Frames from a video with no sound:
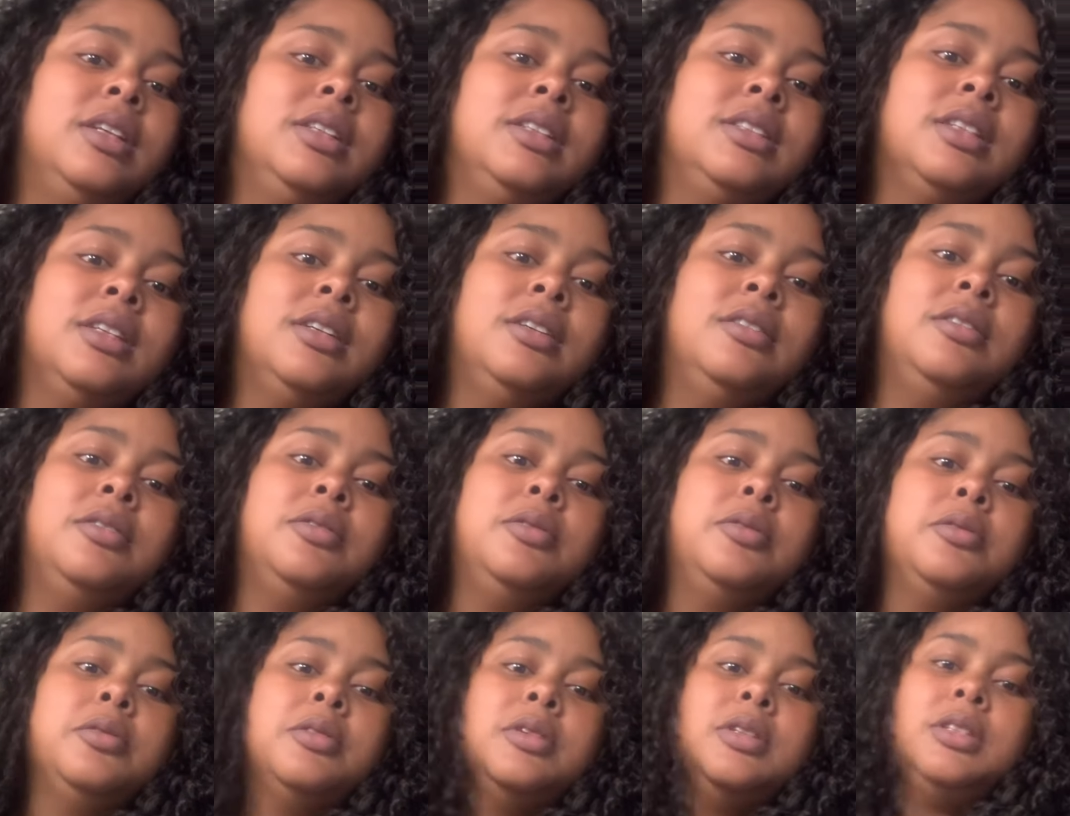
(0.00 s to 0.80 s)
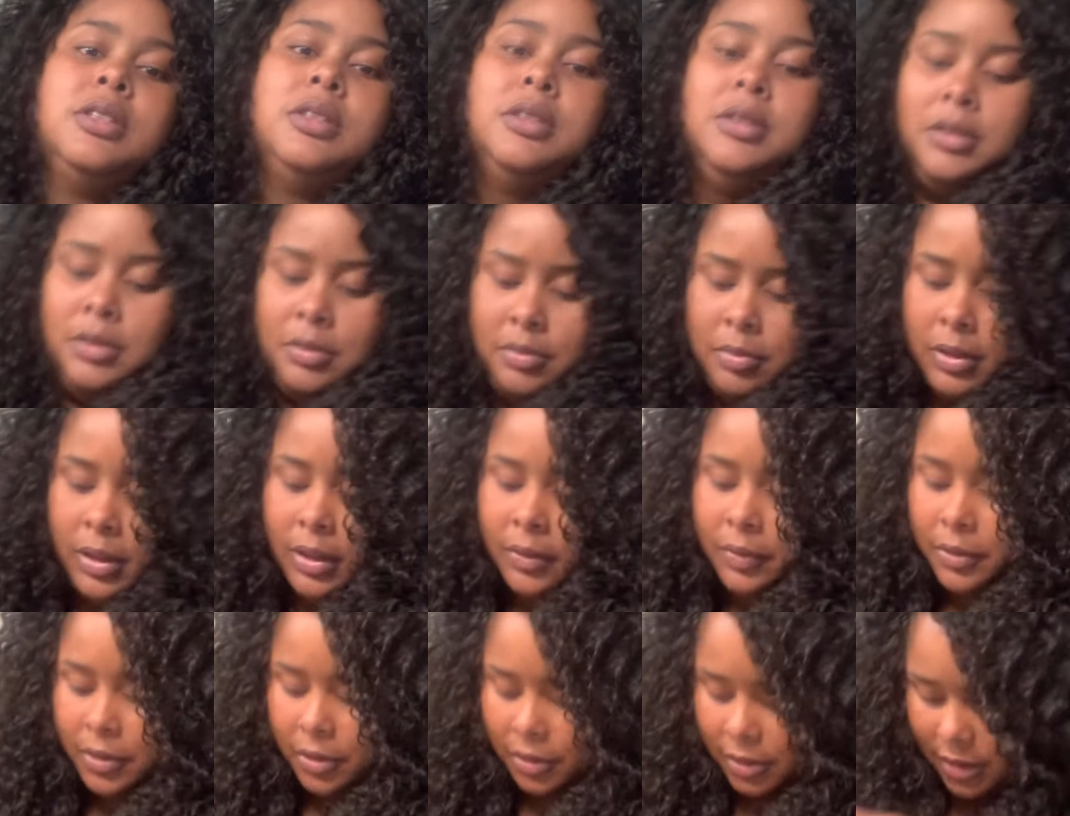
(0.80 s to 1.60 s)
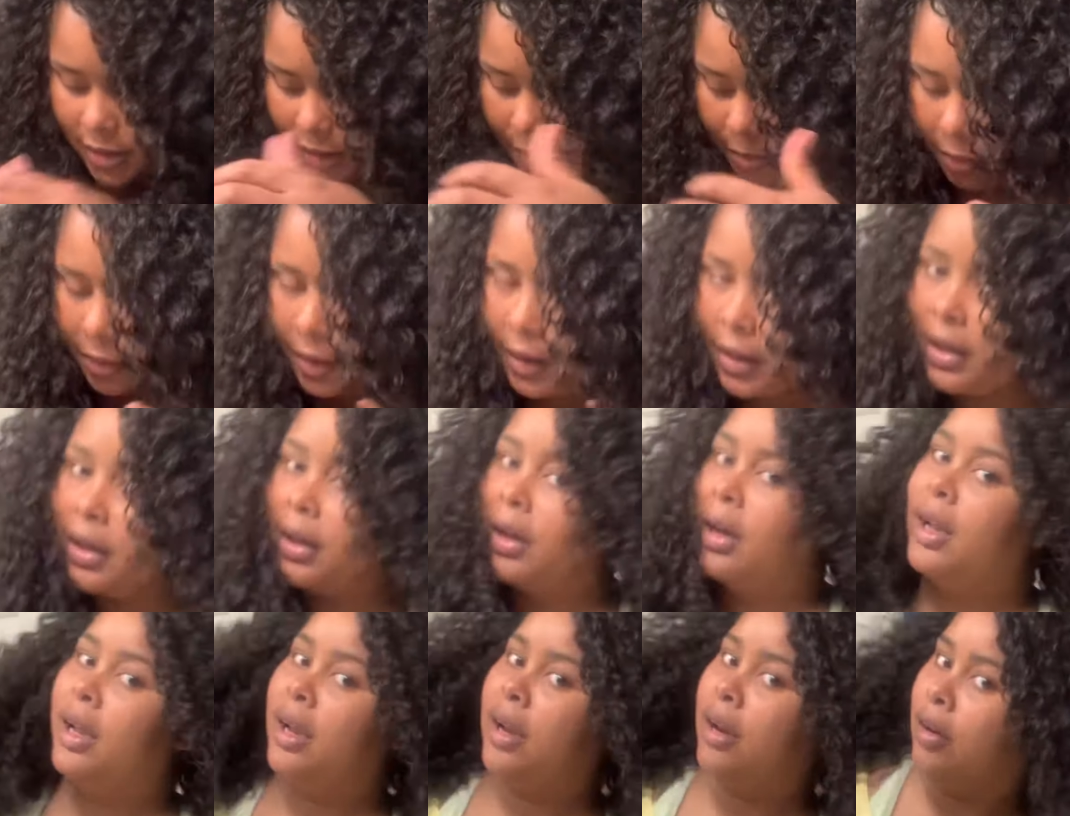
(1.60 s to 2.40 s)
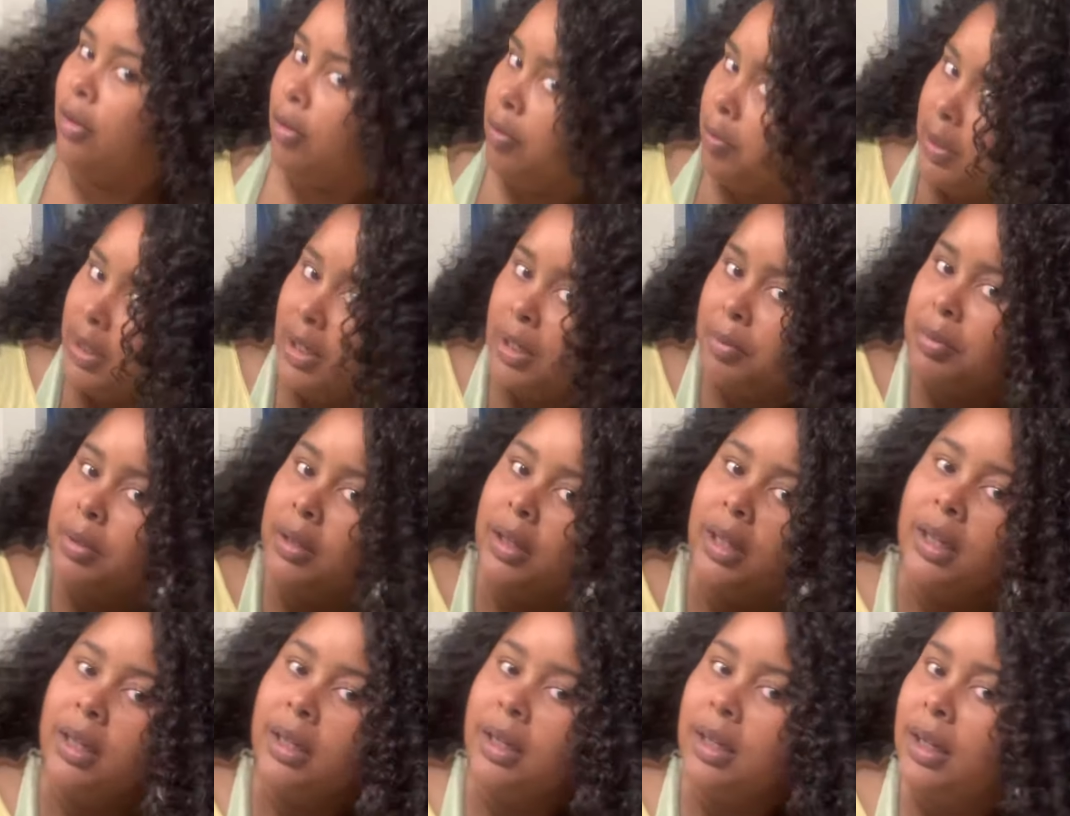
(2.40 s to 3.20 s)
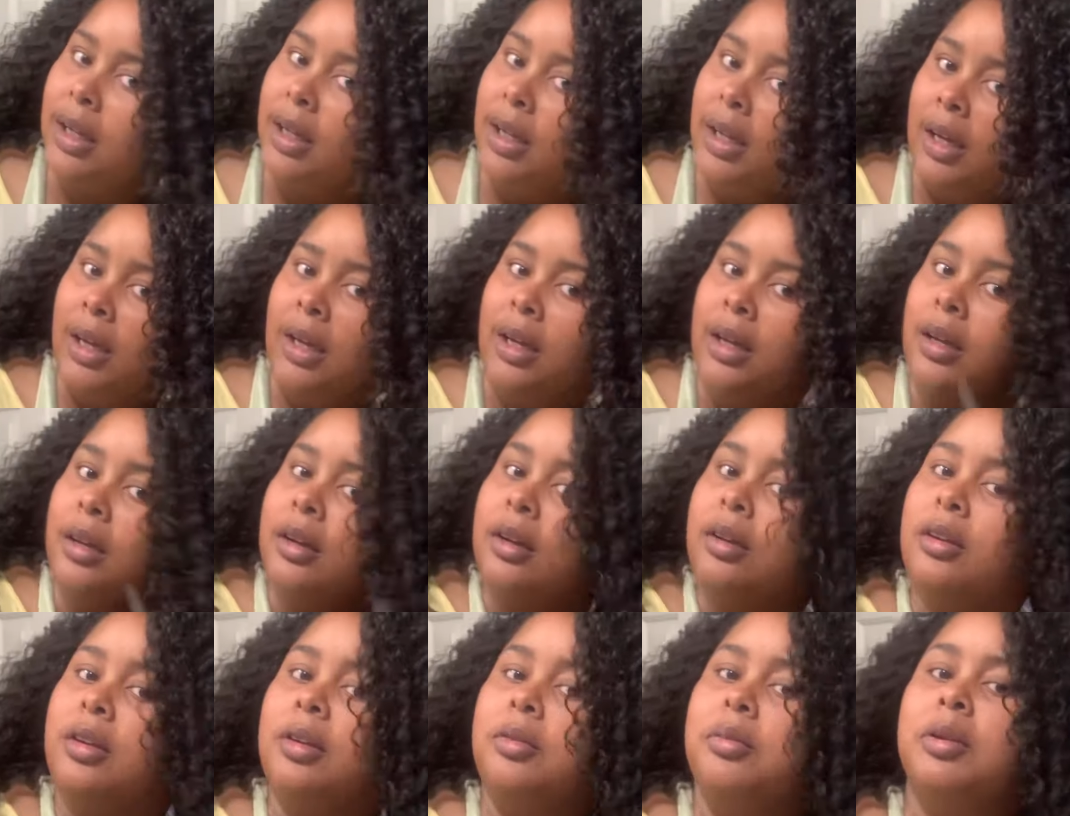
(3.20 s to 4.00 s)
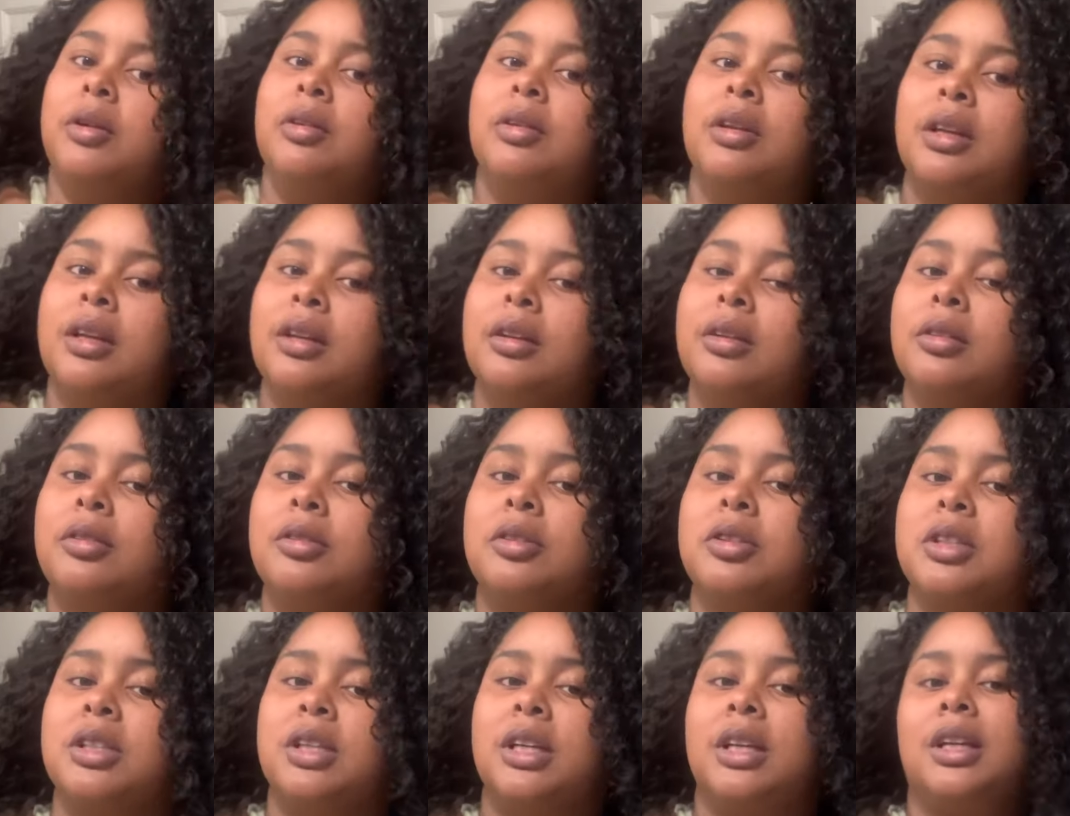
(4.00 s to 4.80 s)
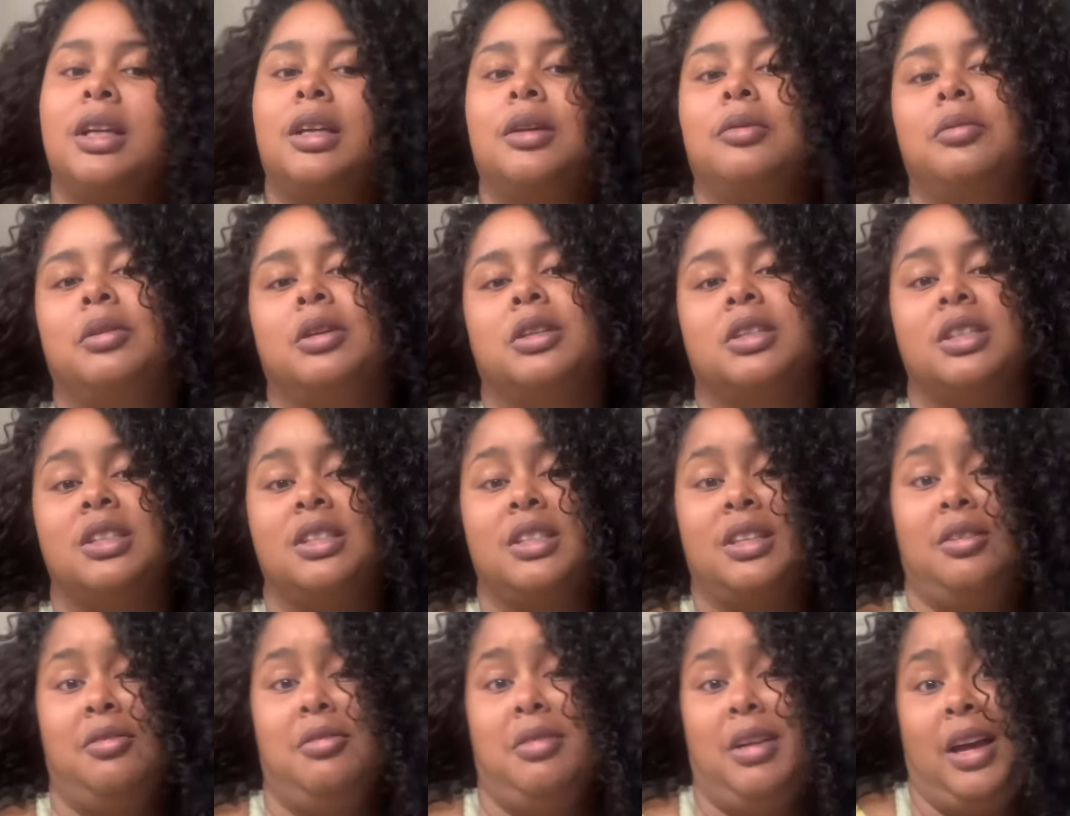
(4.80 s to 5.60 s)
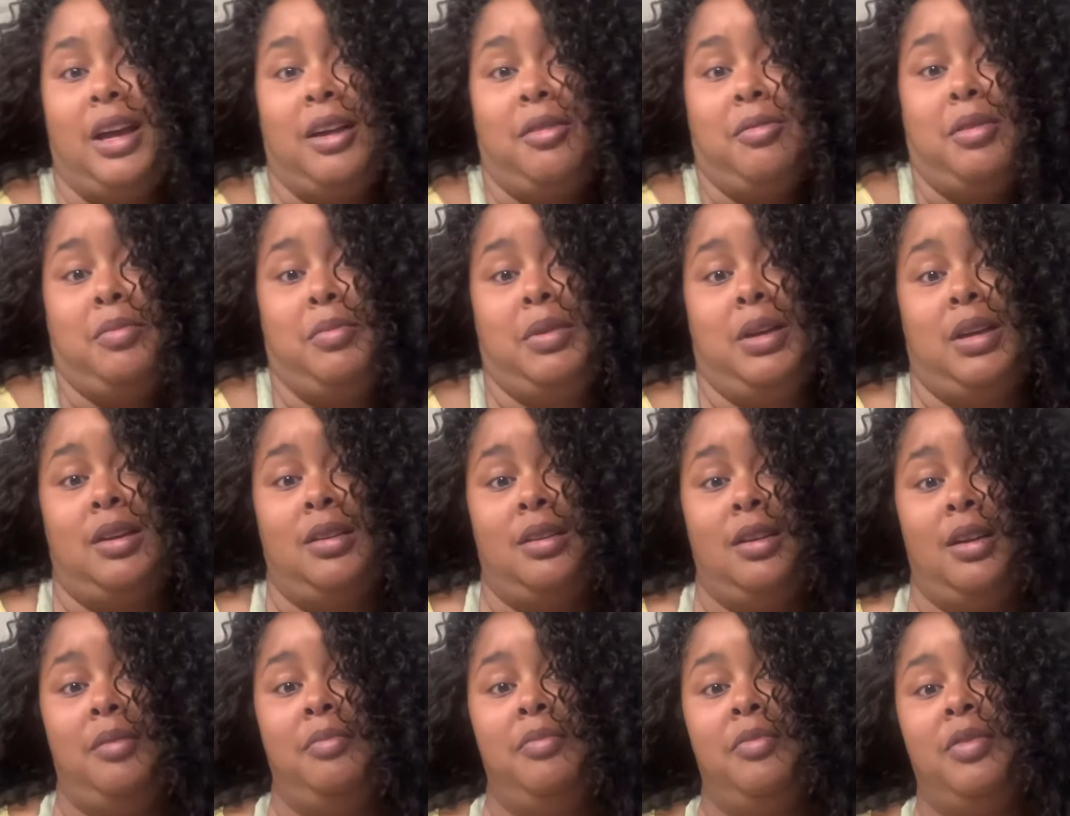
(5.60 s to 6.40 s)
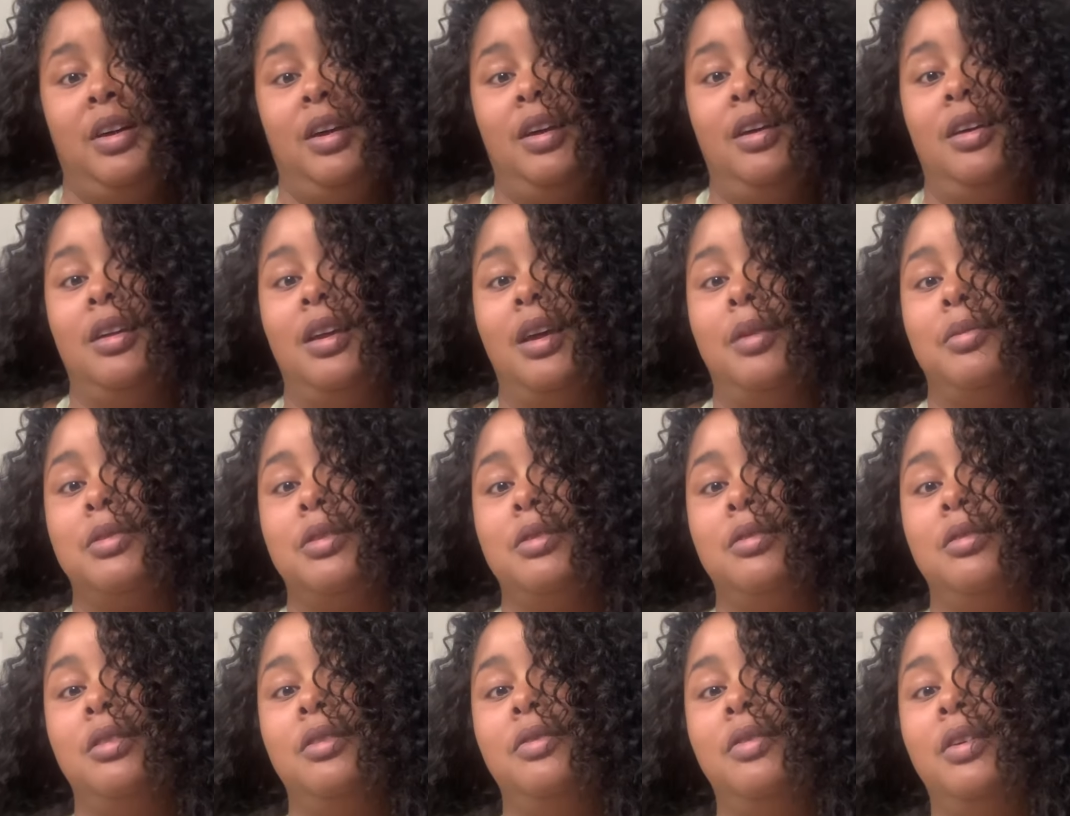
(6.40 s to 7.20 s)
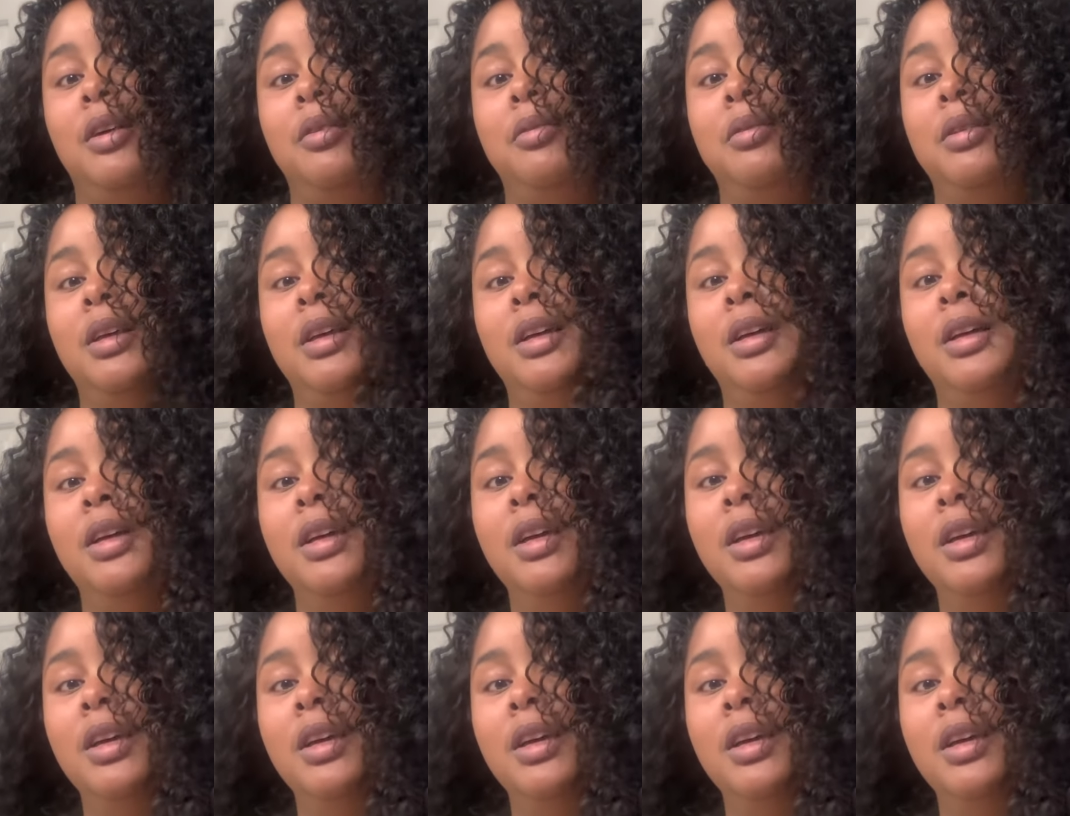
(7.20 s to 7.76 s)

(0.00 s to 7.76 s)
So of course, whenever you're separating your hair or manipulating it, you will get a little shedding, which is okay with me. I'm fine, absolutely fine with that.